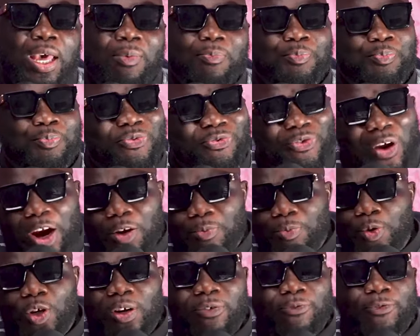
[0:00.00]
very
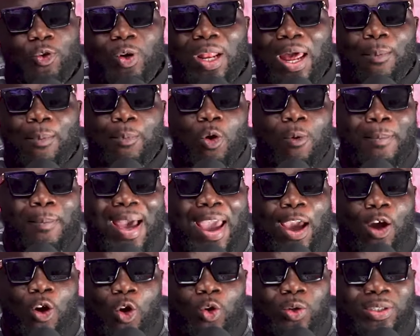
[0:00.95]
beautiful album
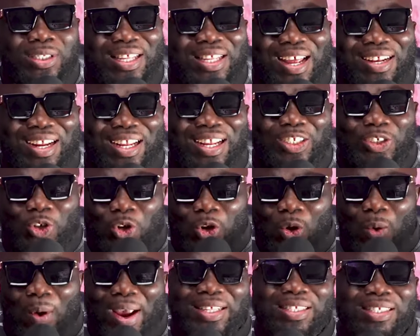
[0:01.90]
by all standard.
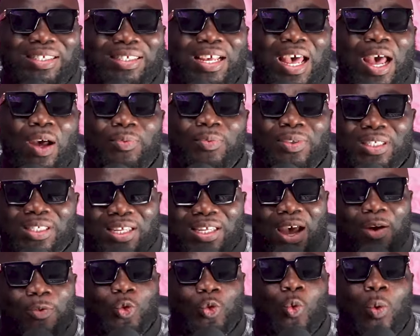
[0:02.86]
Great
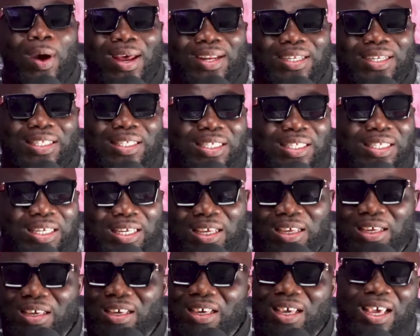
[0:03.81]
sound
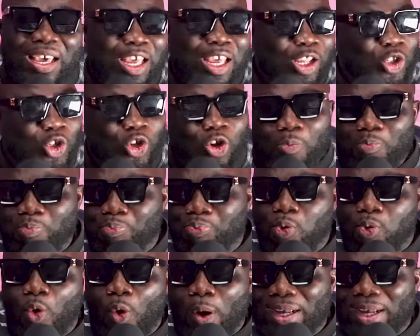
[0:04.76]
quality. It's on
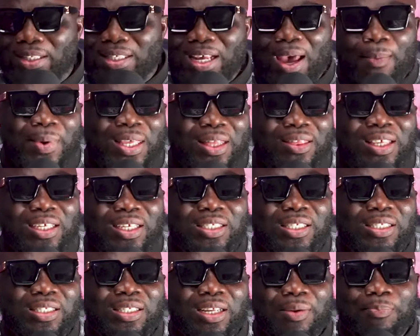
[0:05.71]
point. I mean,
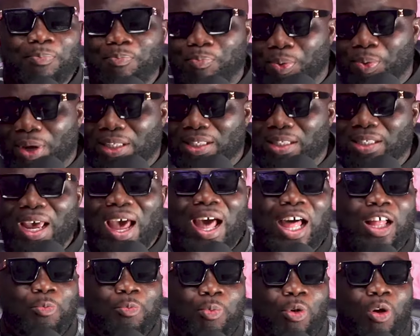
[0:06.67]
this is the best
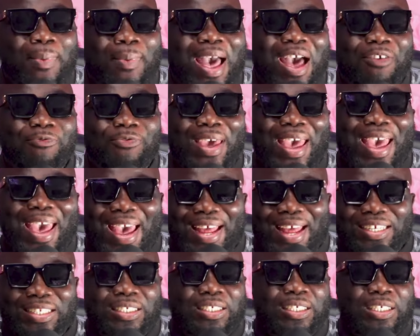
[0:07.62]
album I've
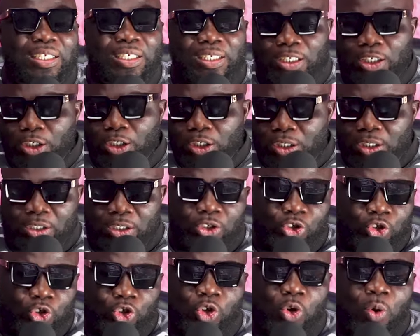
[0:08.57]
heard
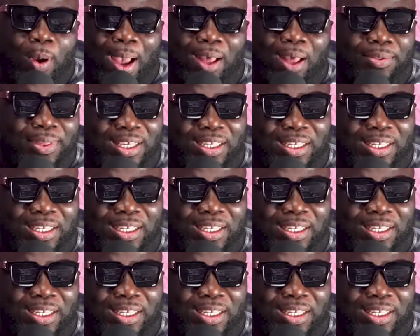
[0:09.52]
throughout